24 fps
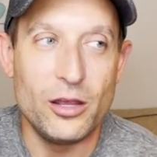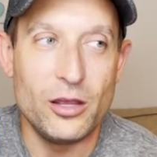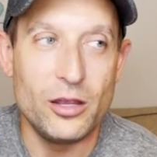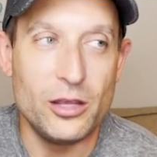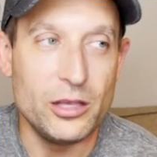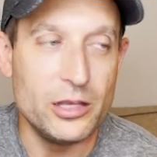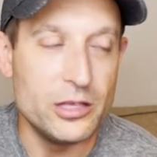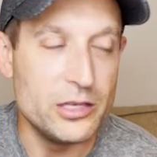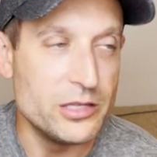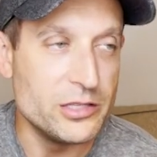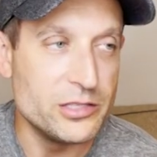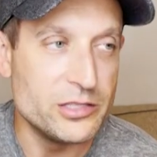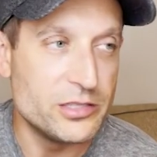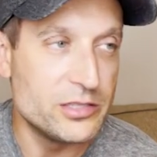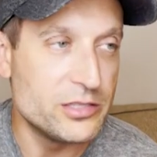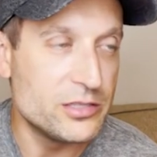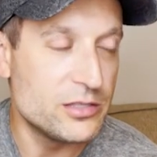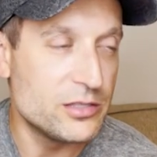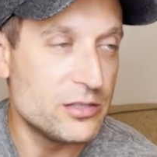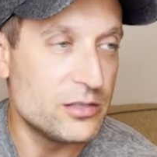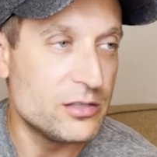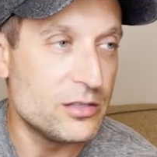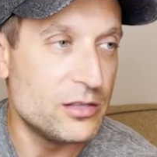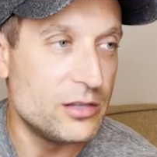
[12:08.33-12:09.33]
is.
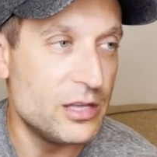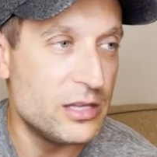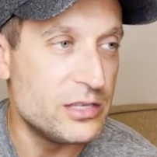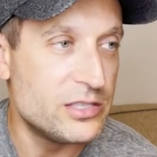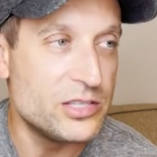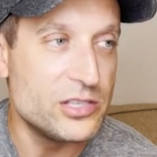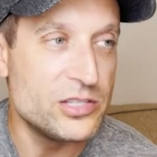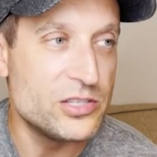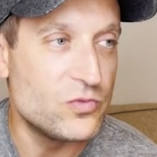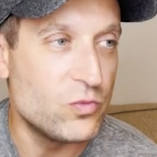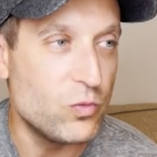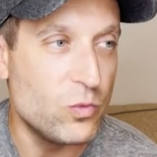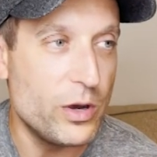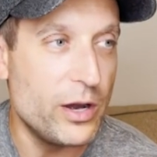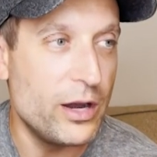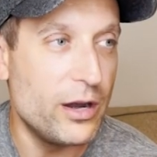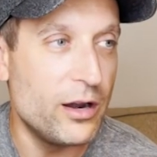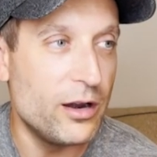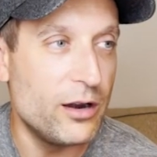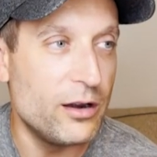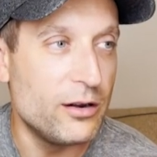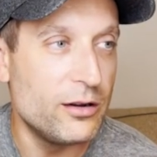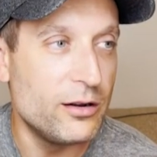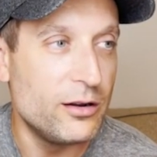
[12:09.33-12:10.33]
This is
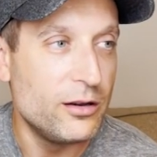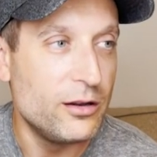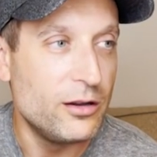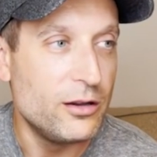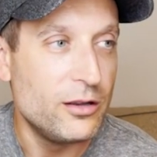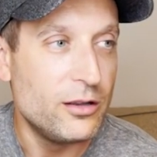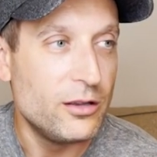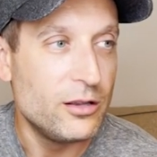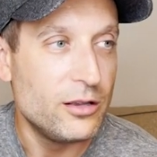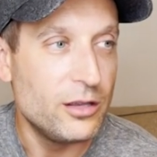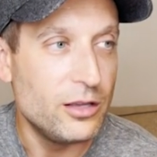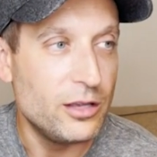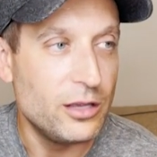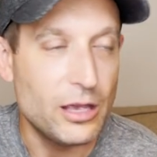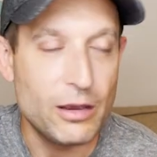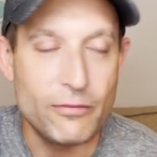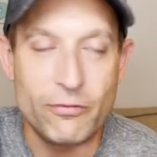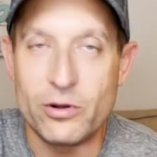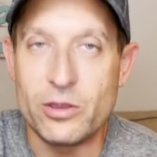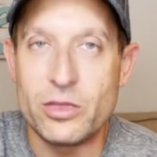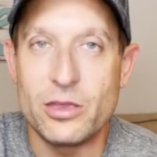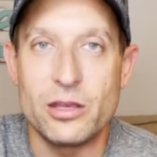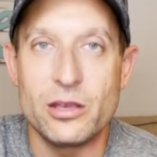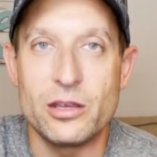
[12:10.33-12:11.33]
where
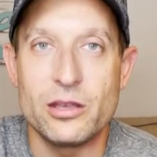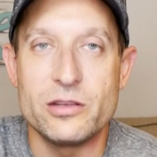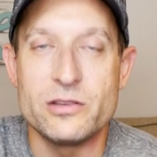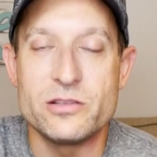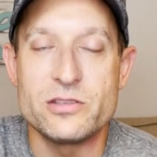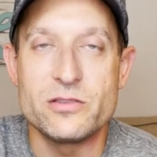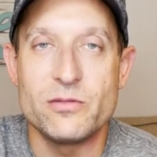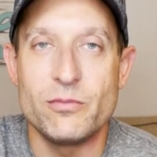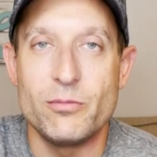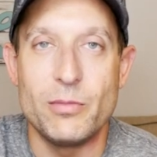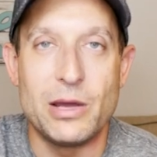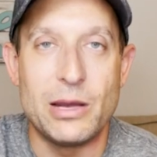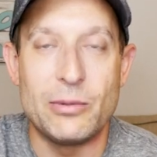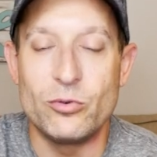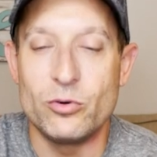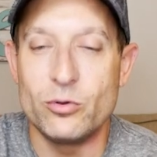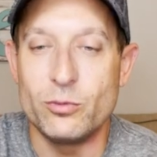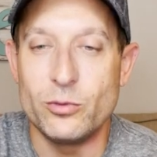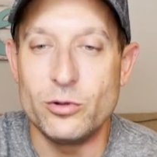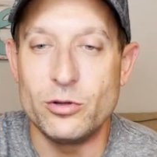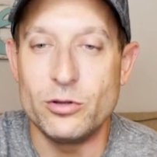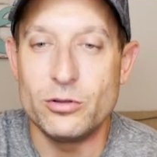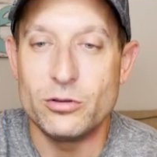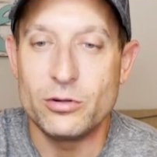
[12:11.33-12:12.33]
everything is
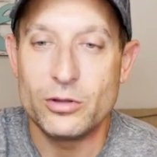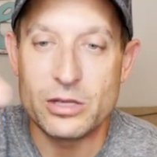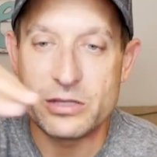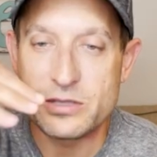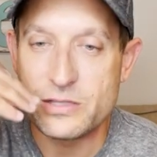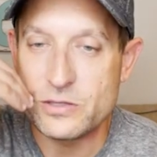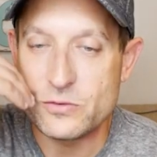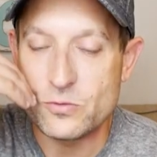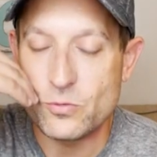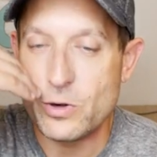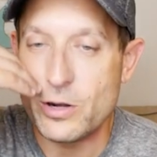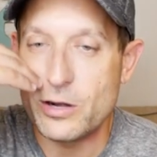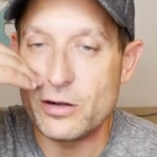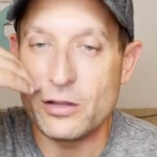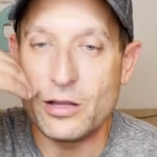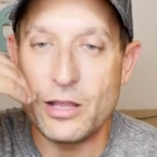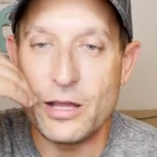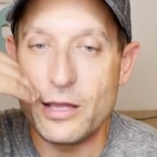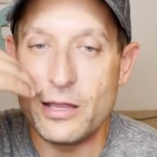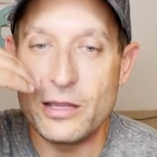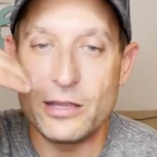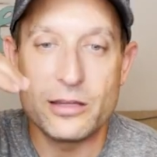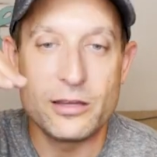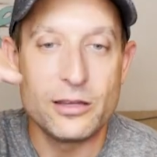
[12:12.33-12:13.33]
memorable. This is where,
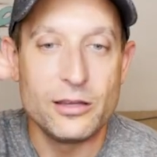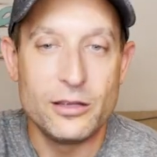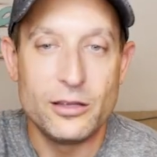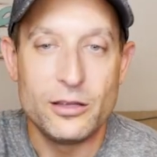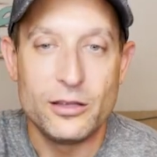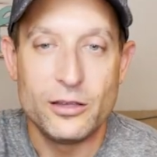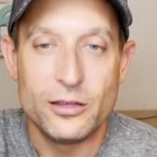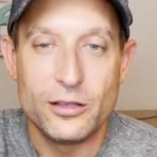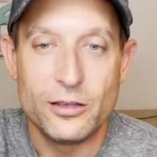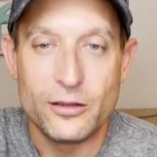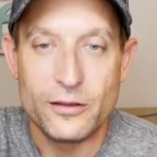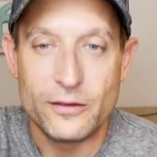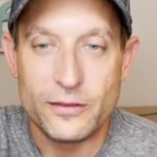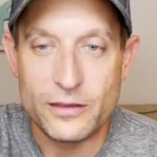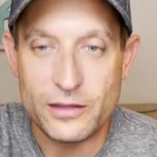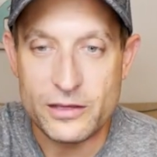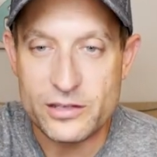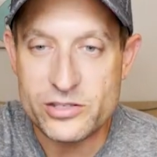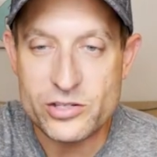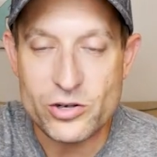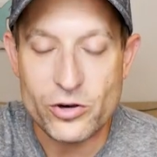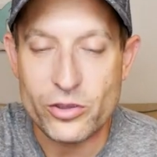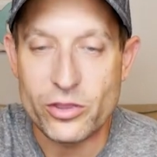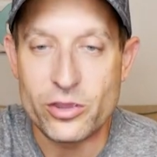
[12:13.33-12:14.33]
like,
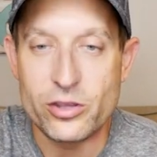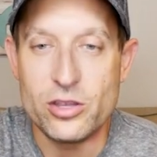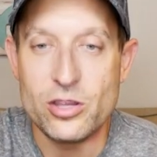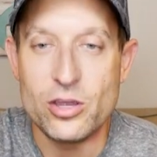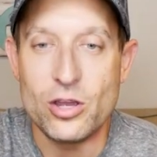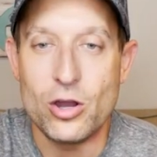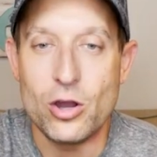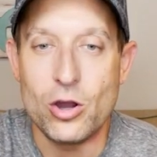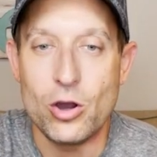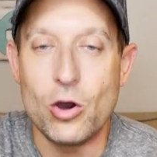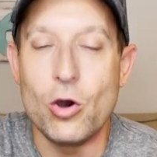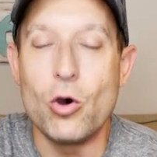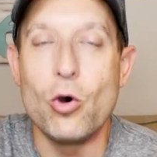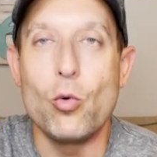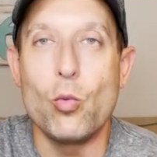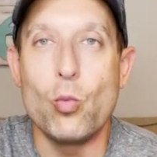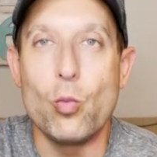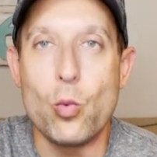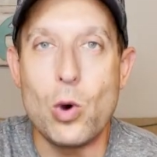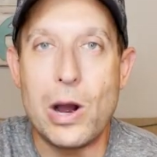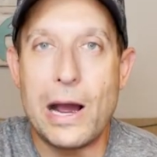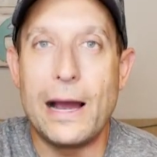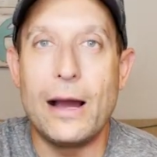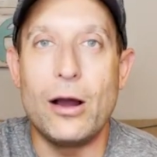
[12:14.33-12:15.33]
these are the oh
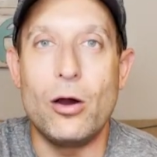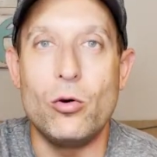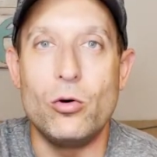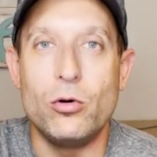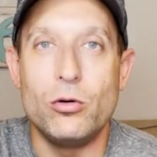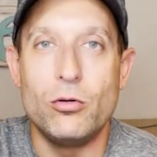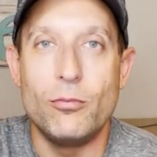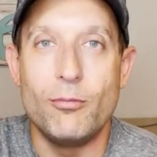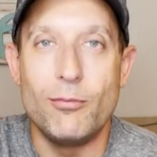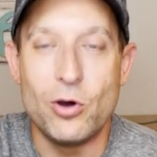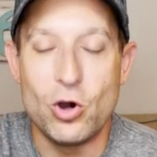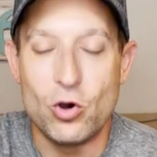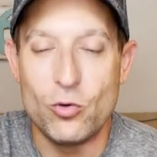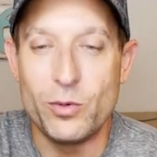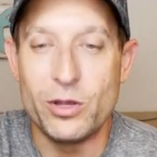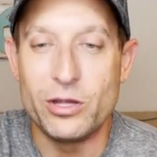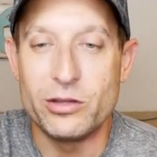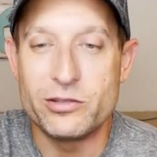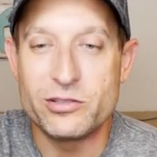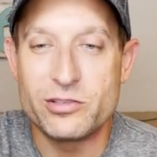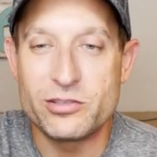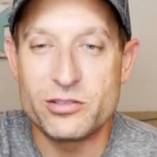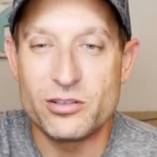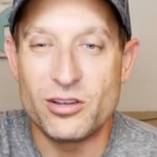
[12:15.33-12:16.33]
wow
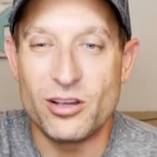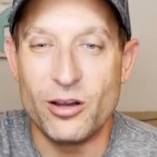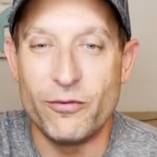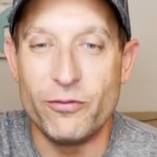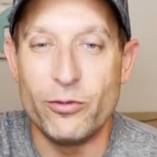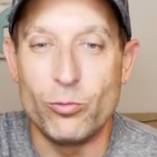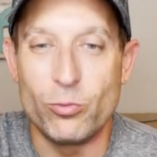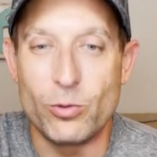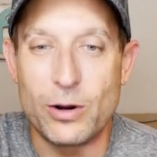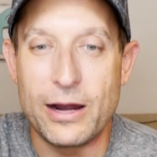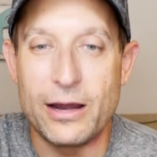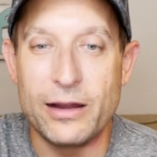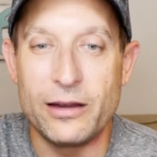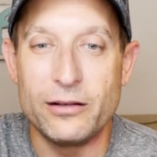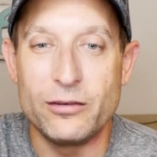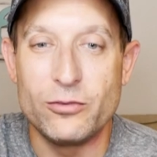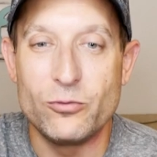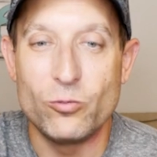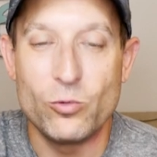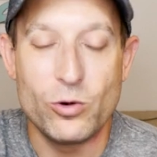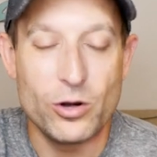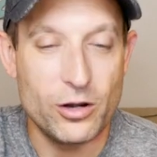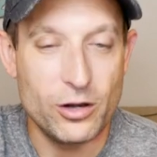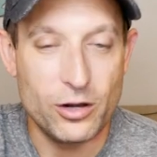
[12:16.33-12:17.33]
moments of the ride.
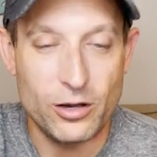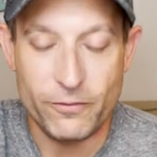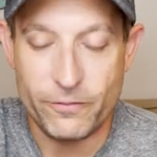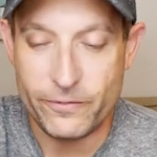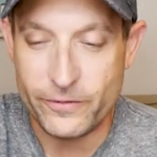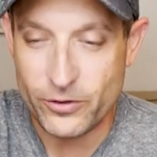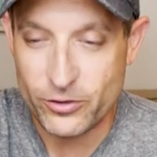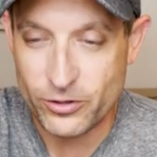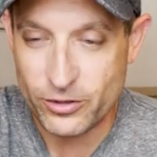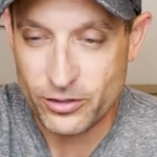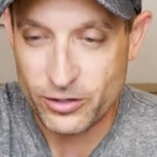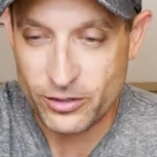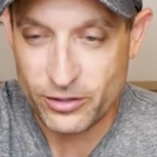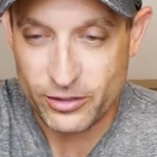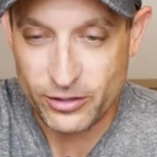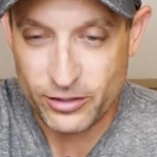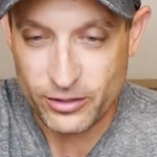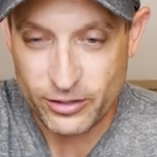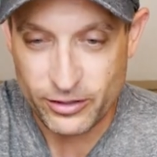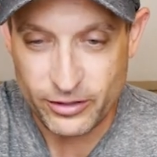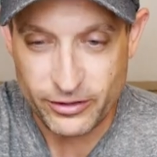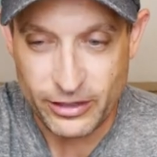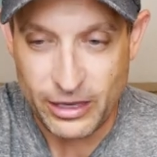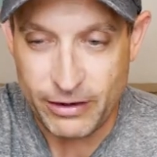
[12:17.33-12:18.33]
Where if you're
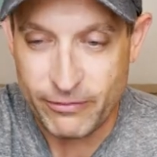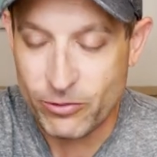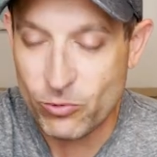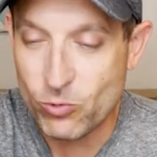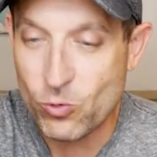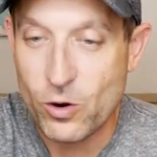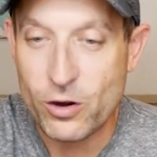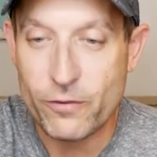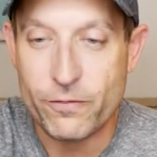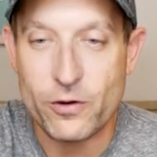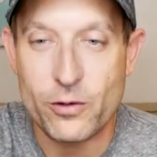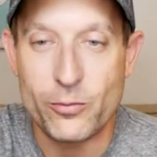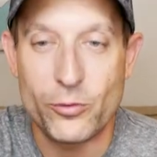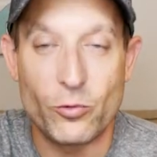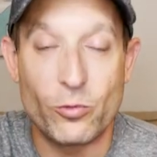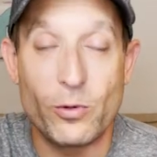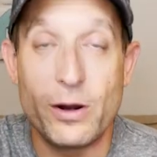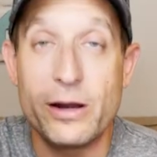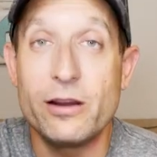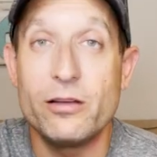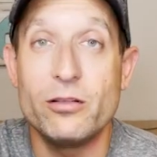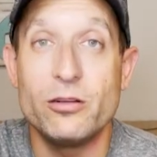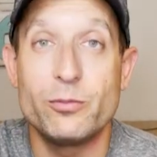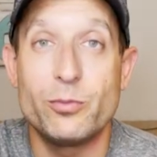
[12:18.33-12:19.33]
everywhere from a
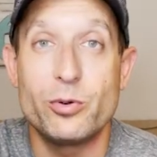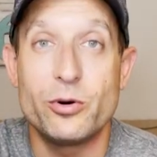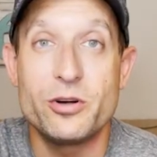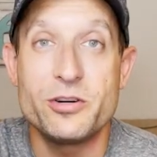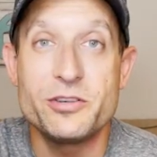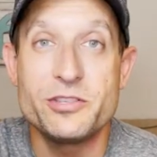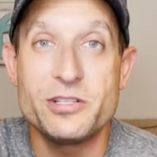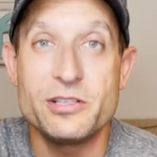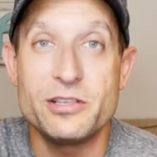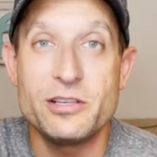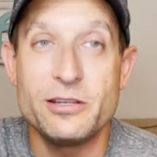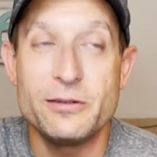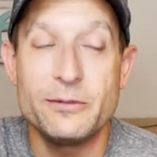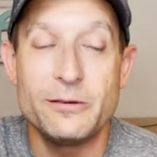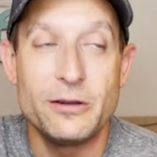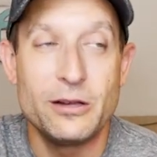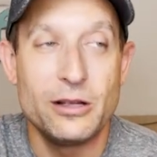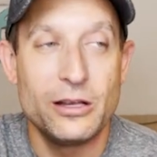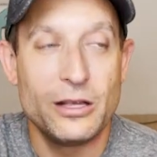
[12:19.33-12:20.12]
regular person,